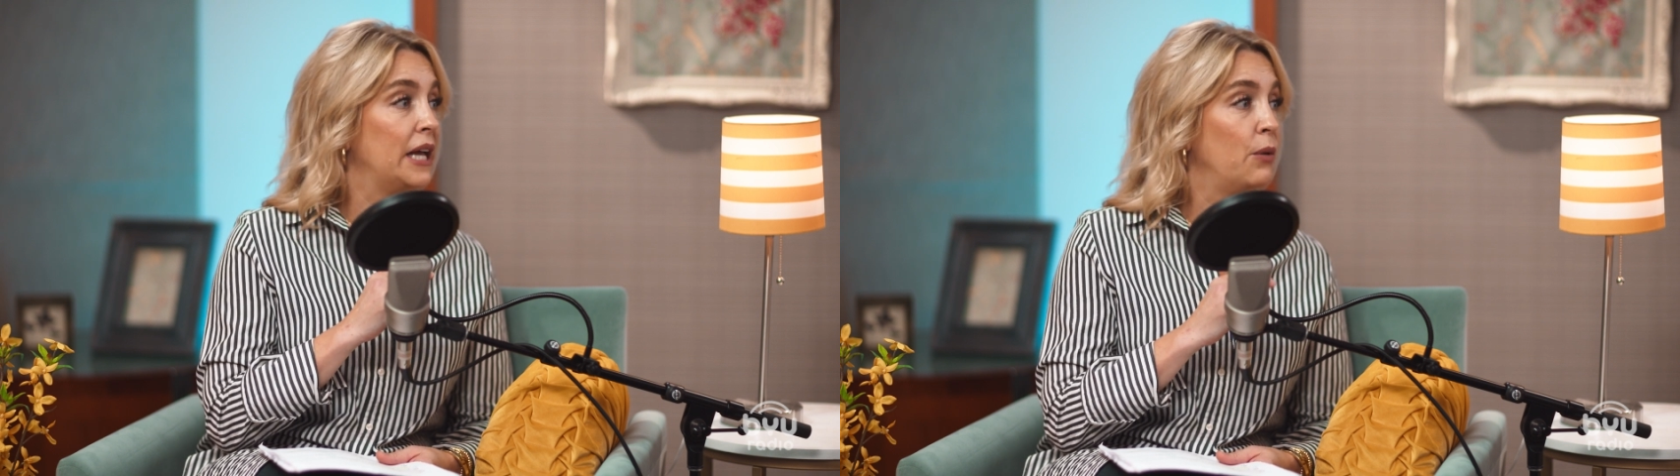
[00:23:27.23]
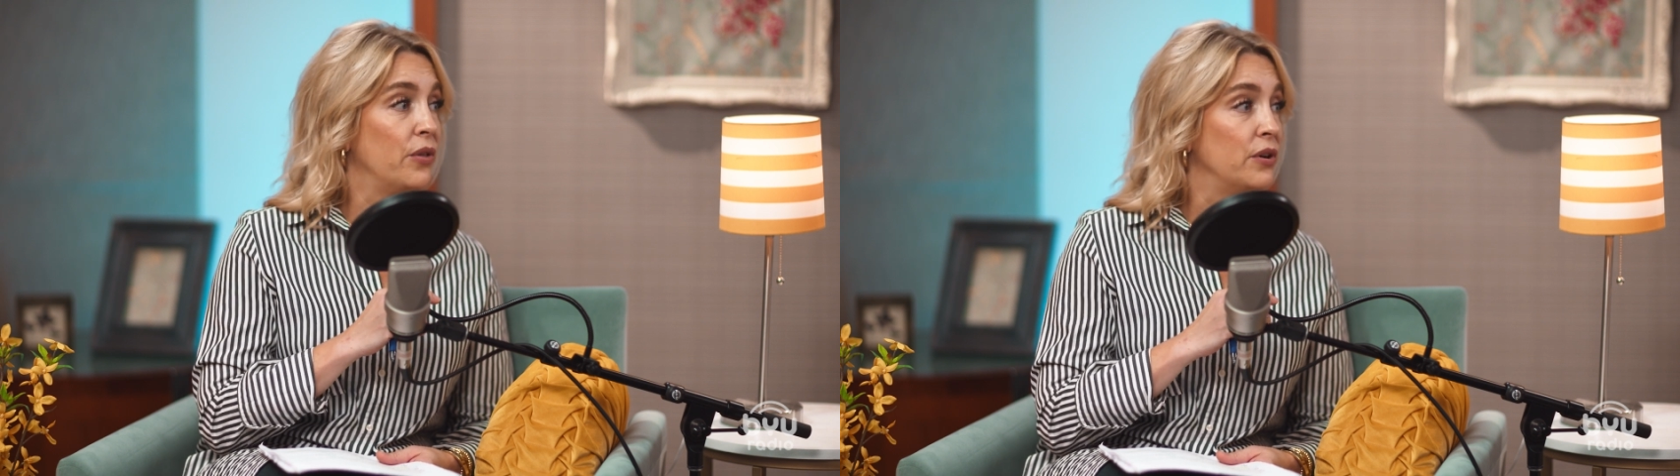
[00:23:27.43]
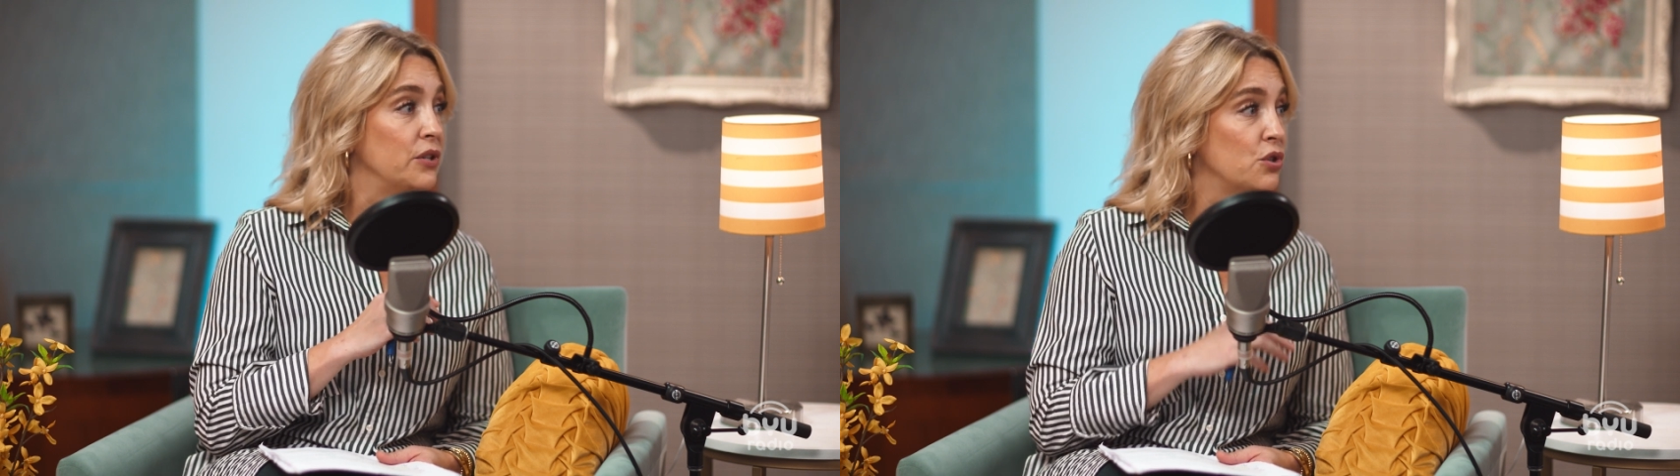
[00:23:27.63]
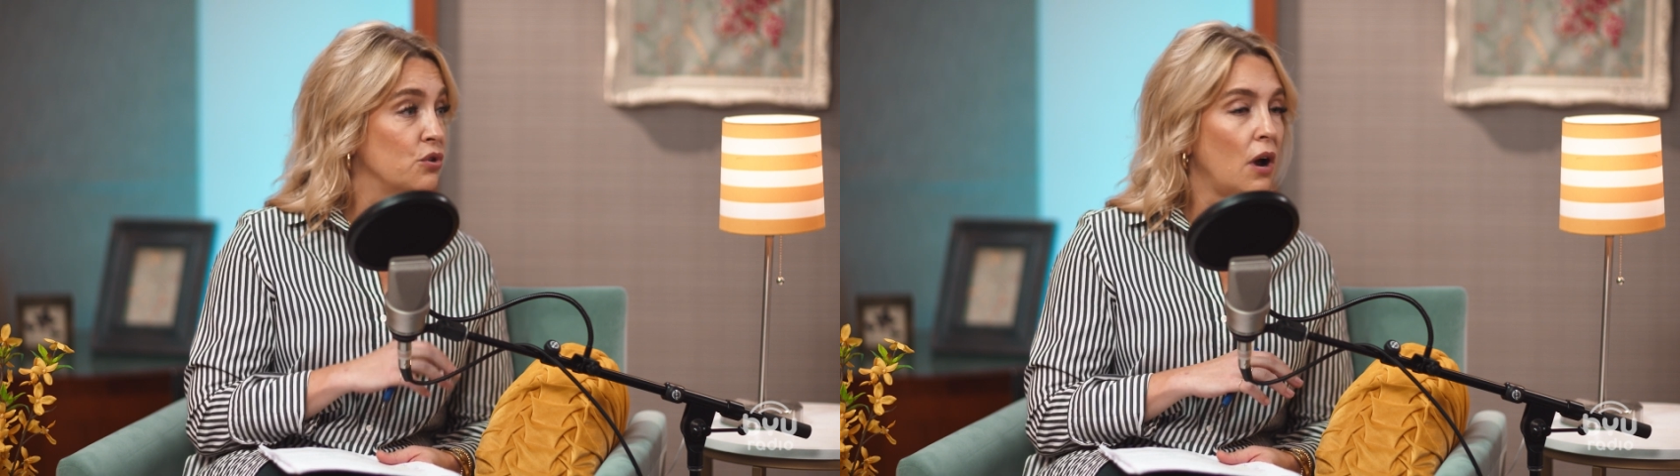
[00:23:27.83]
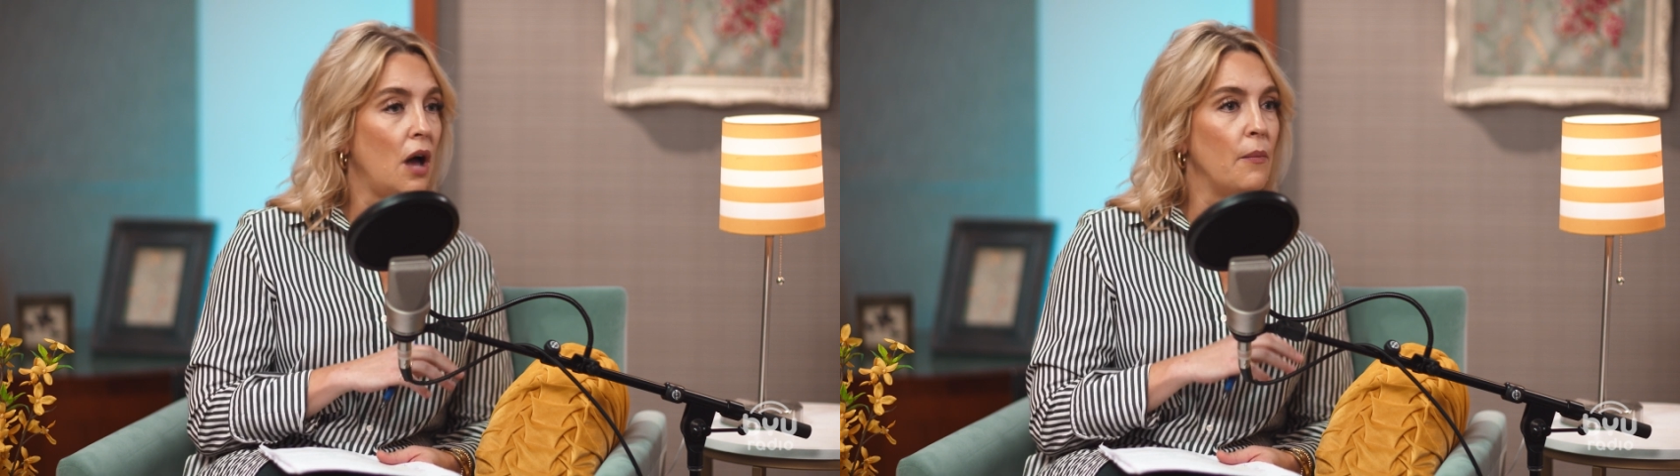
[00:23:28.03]
whether it's
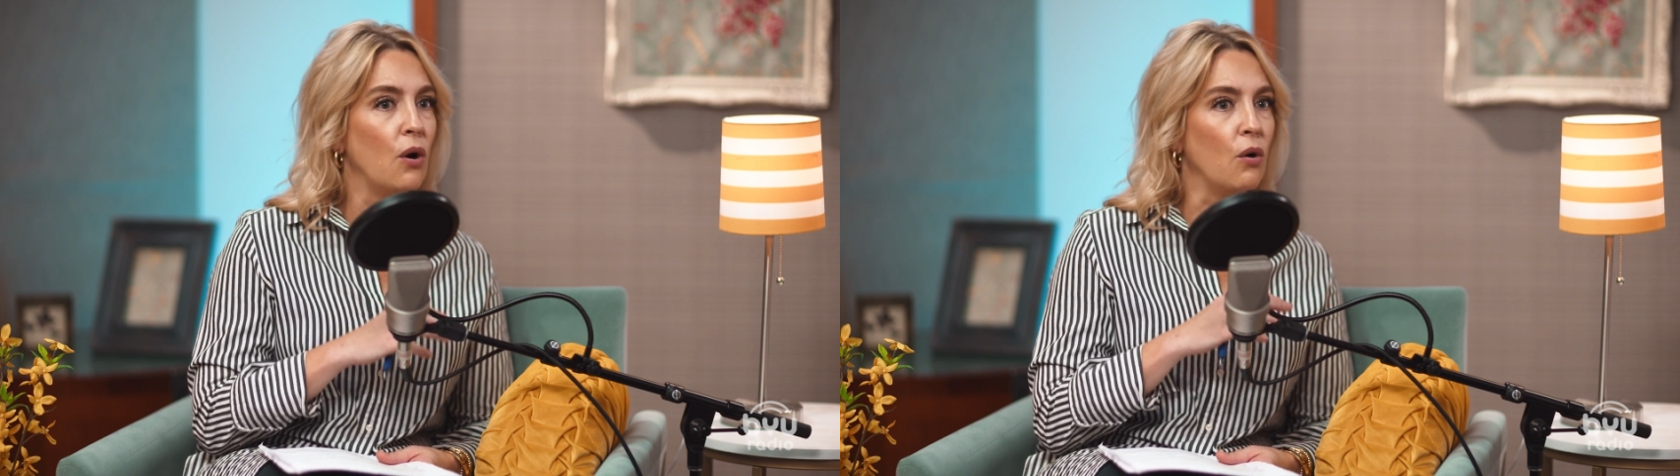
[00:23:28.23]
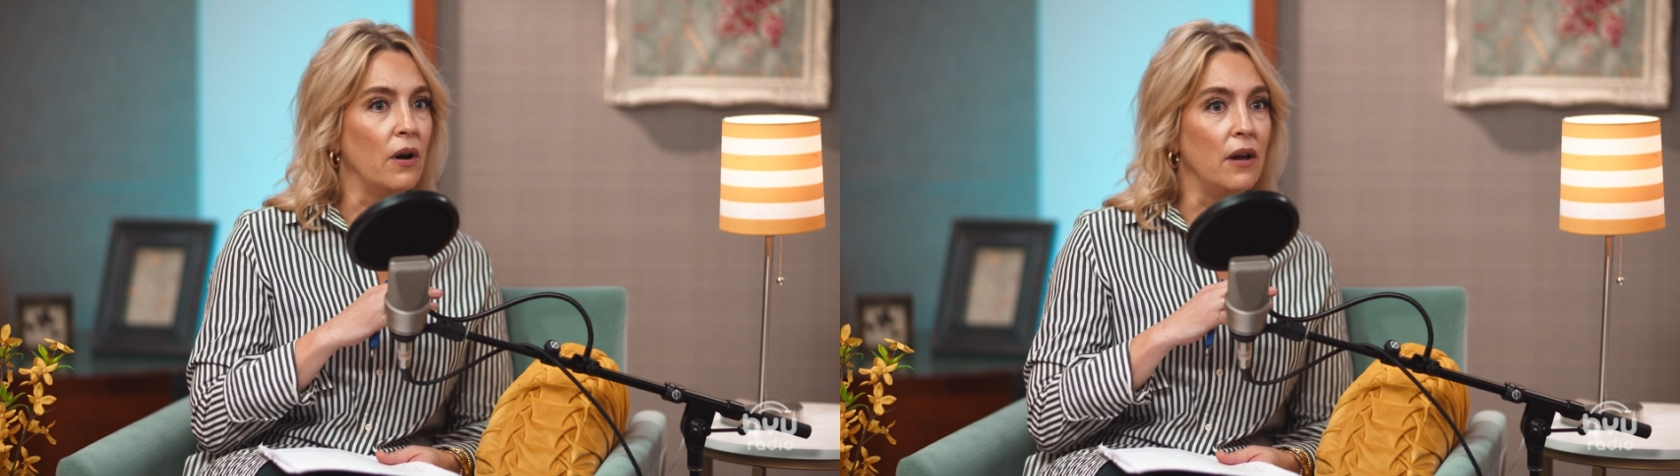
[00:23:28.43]
trauma or